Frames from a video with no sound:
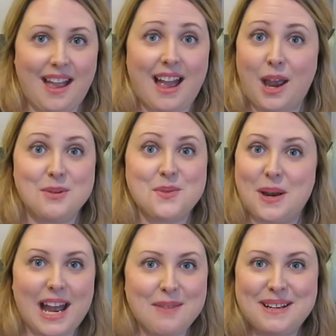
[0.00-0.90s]
I was
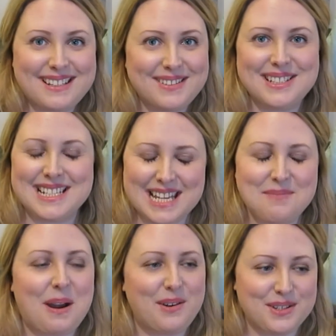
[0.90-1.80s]
quite happy to go to
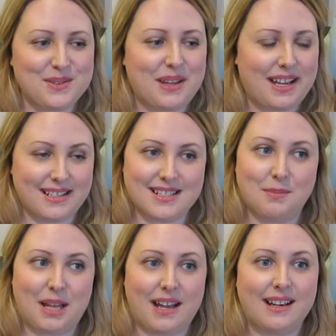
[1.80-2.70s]
Disneyland Paris, so that is
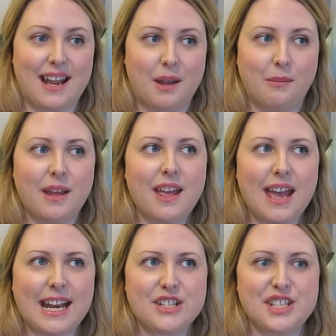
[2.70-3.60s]
the plan. And
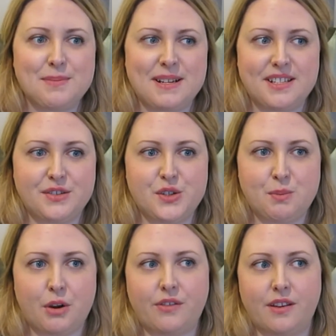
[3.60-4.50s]
actually it's my sister's
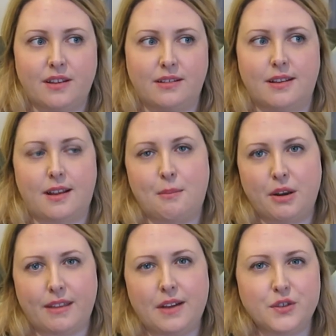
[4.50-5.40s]
birthday like a
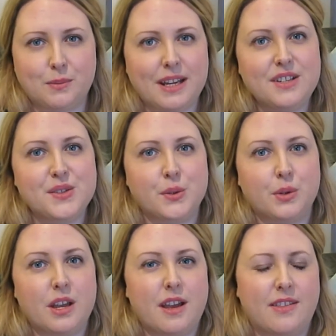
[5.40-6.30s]
month after mine,
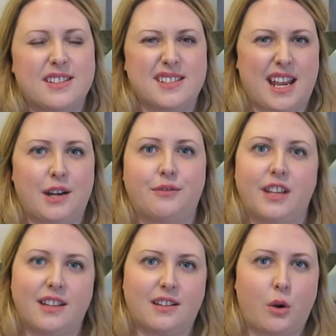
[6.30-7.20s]
so this is kind of
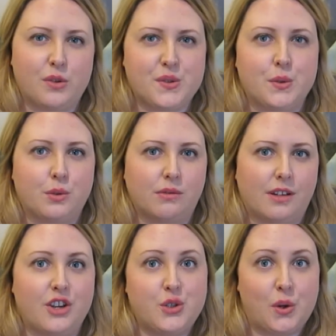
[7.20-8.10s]
like also
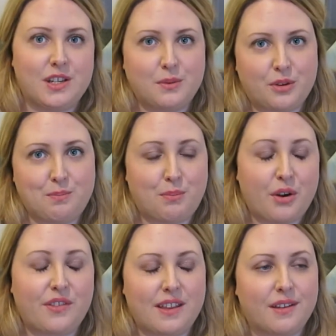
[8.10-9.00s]
a joint
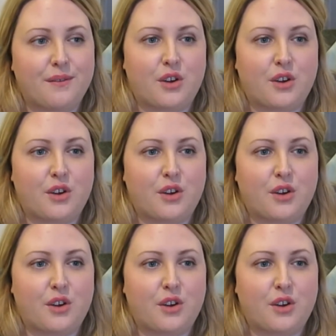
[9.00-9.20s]
birthday thing